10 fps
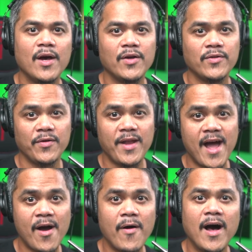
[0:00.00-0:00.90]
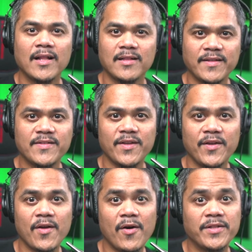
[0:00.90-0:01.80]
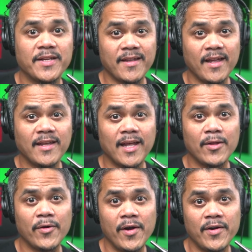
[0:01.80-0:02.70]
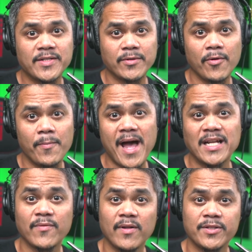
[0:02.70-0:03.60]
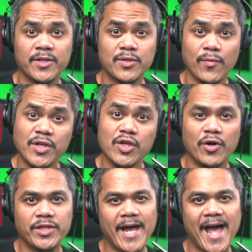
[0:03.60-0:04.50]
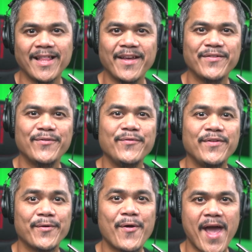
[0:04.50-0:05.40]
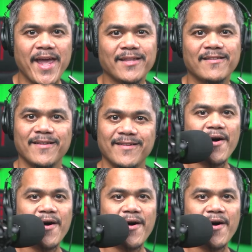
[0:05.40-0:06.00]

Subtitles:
So now let's turn on the 10 kHz low pass filter switch on the LS-208.